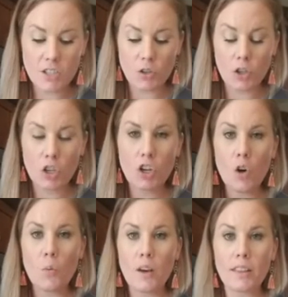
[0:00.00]
So you
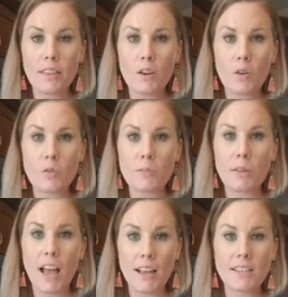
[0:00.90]
don't want those
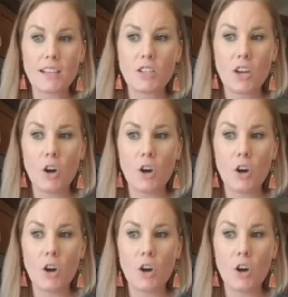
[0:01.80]
plastics